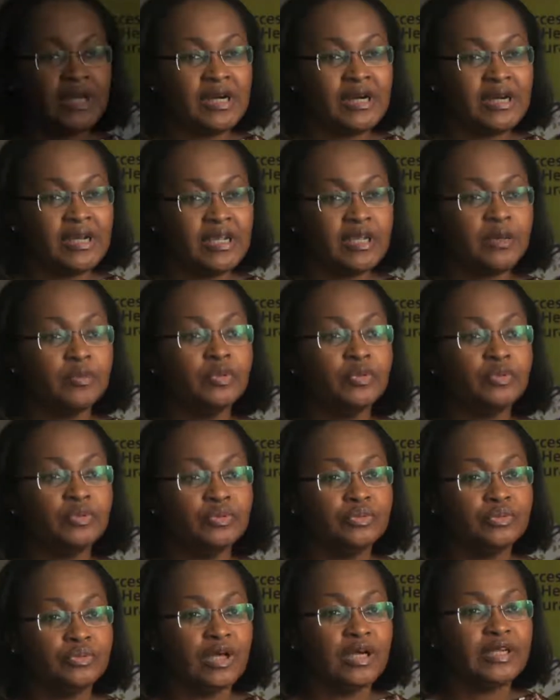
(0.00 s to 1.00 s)
are
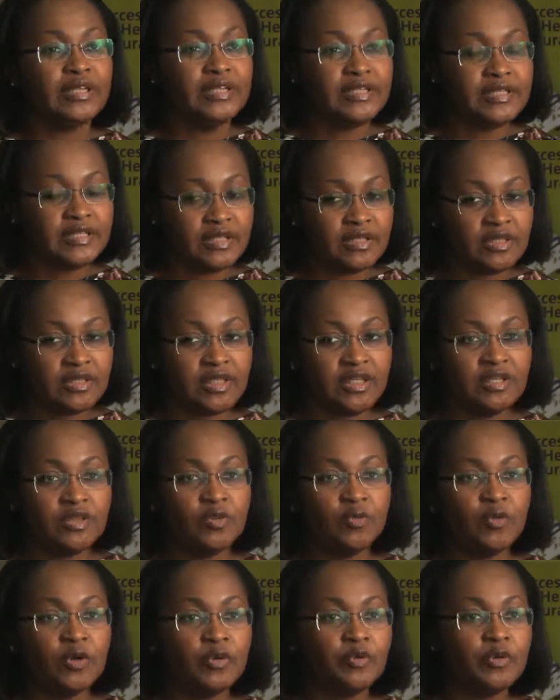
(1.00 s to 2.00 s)
able, at least in the
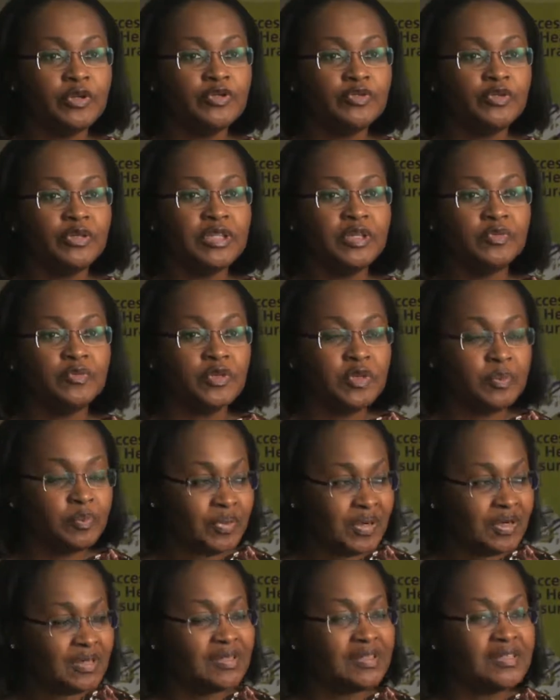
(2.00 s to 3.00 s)
work we're doing and with the
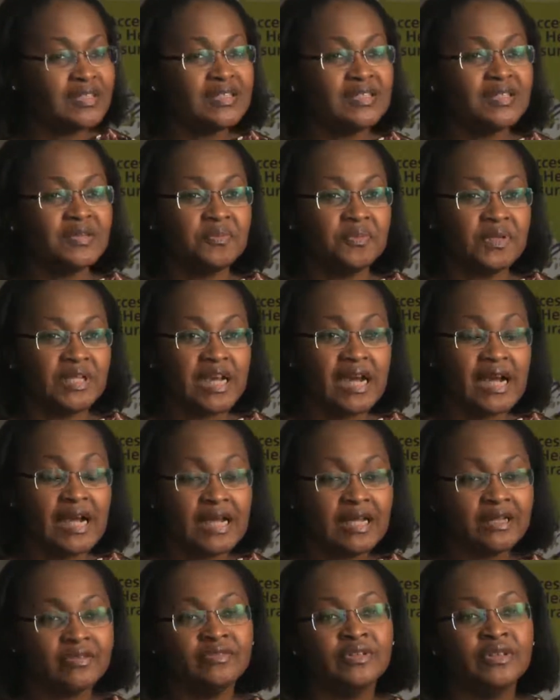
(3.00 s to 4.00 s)
partners that we
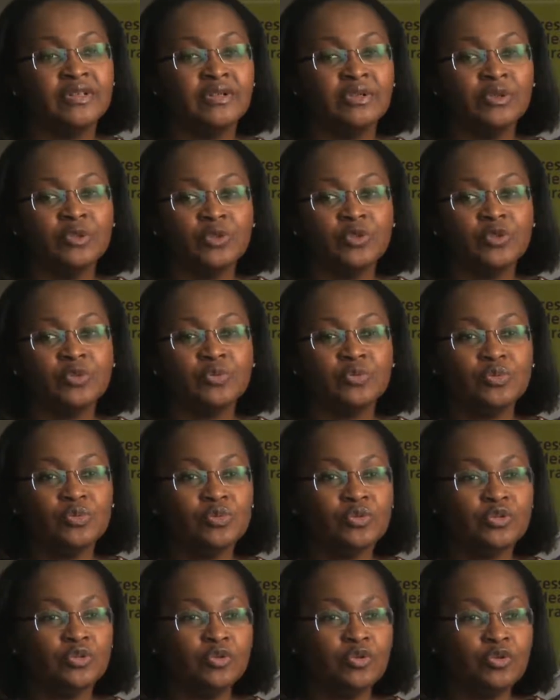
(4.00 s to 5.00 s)
have, to
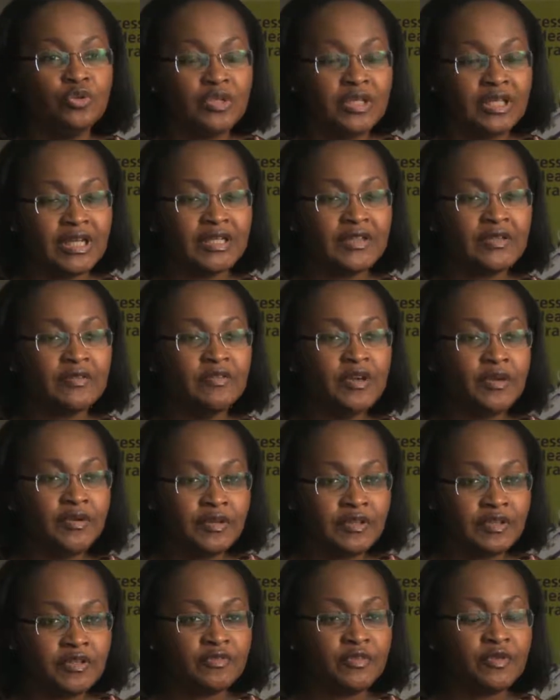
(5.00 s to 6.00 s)
look at the very
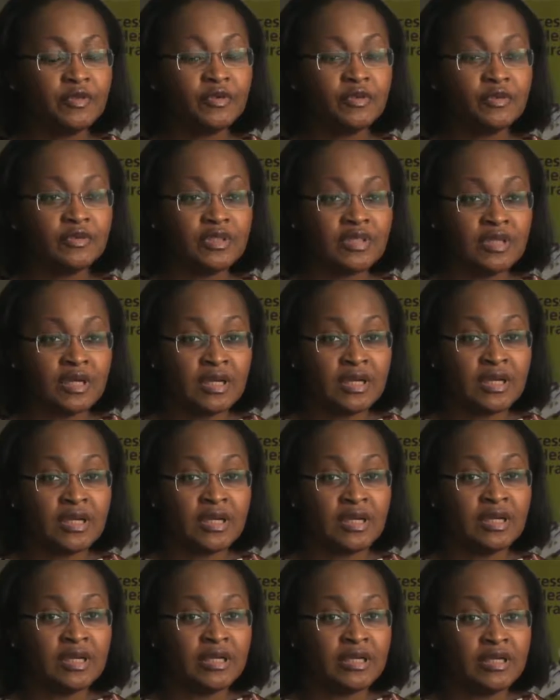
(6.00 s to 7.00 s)
difficult
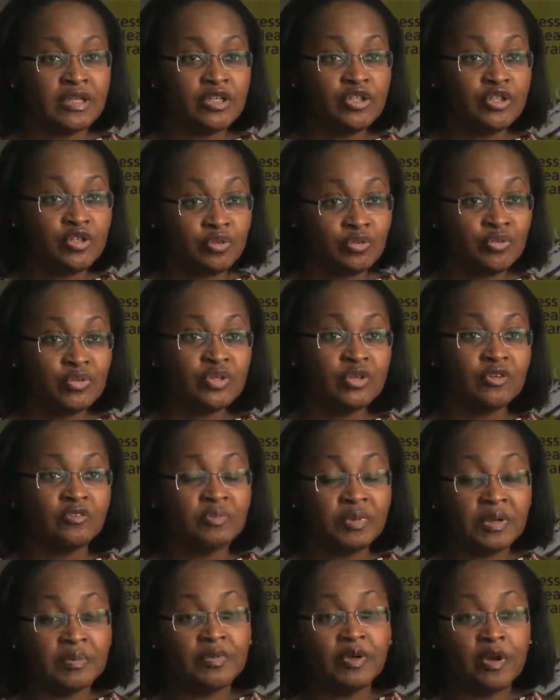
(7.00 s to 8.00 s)
issues
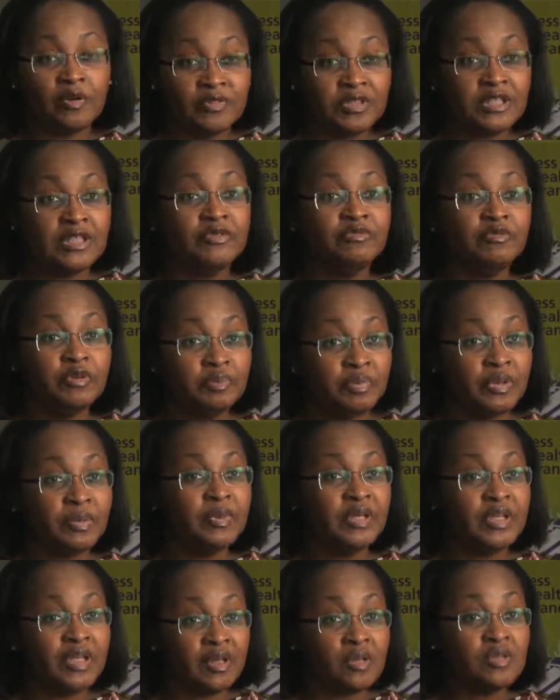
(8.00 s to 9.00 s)
of delivering
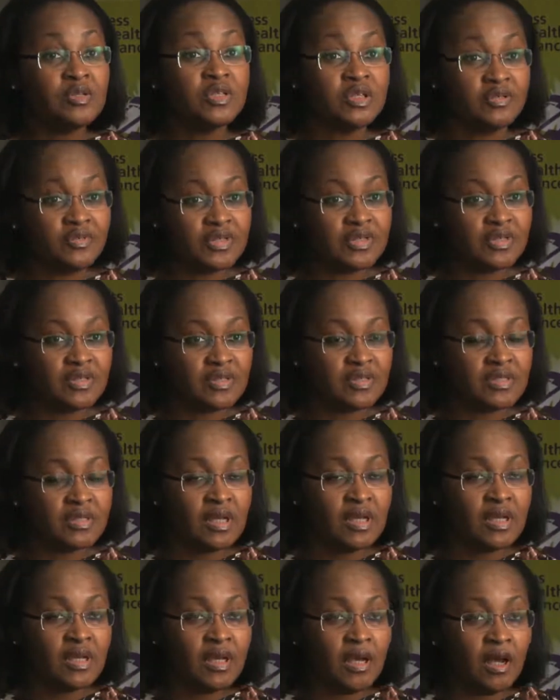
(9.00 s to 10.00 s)
public health services,
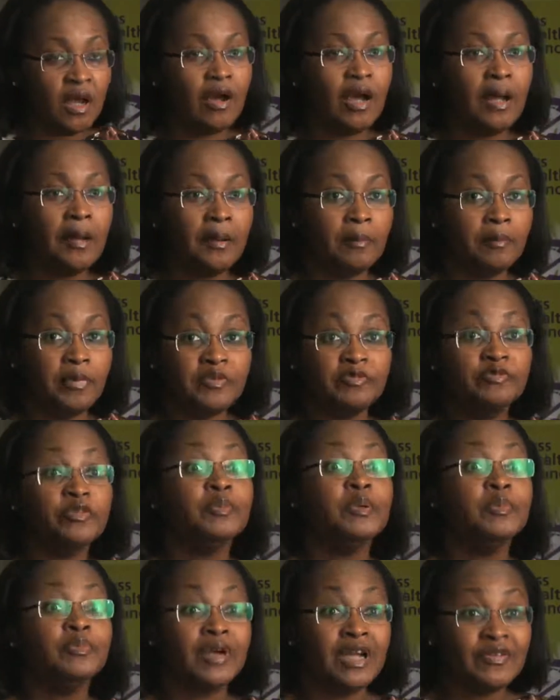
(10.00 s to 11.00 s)
but from
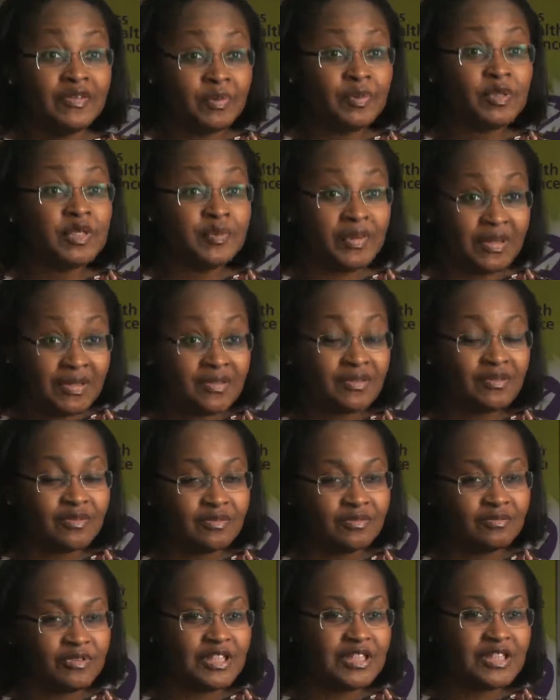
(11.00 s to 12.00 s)
a private perspective,
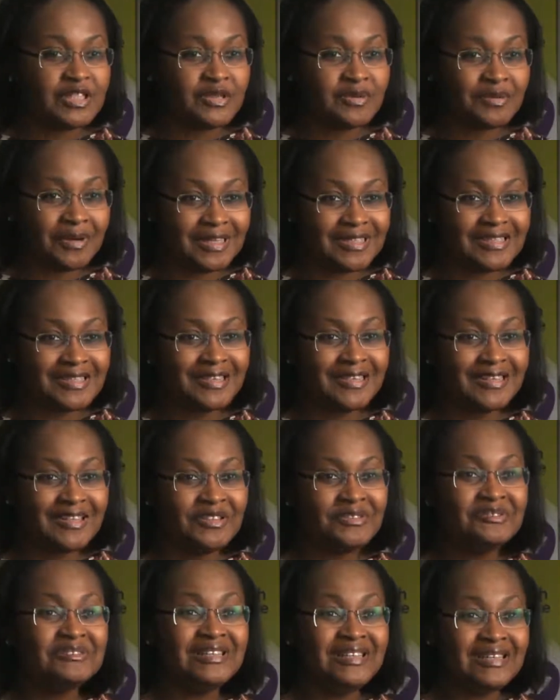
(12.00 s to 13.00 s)
which is quite
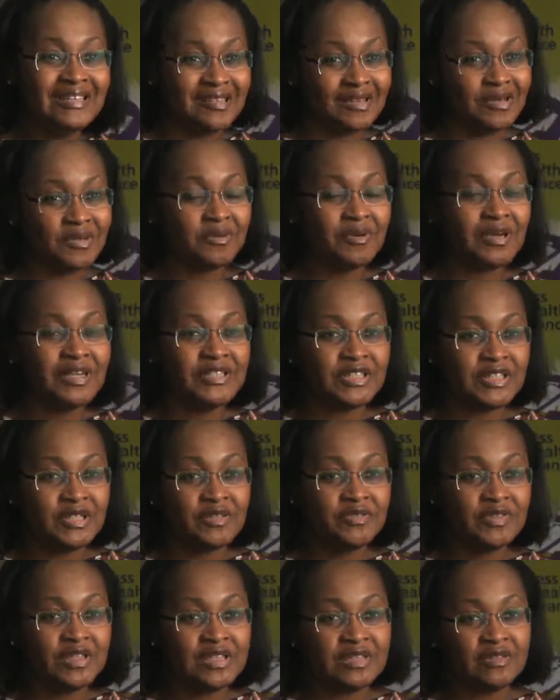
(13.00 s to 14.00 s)
unique and quite
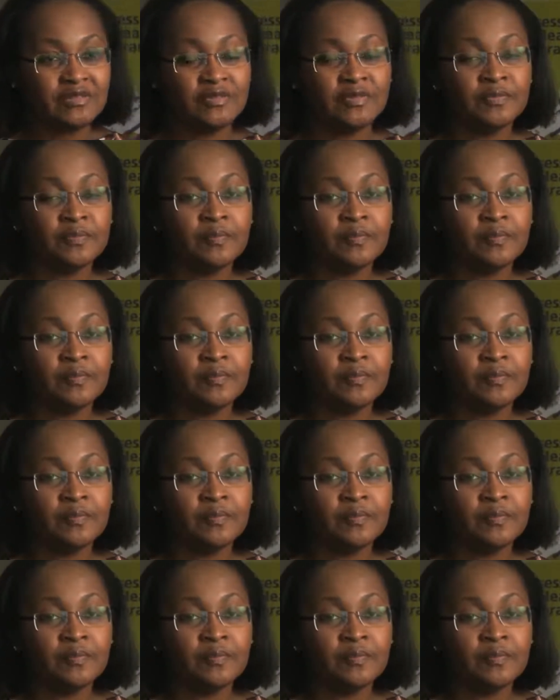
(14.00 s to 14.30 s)
innovative.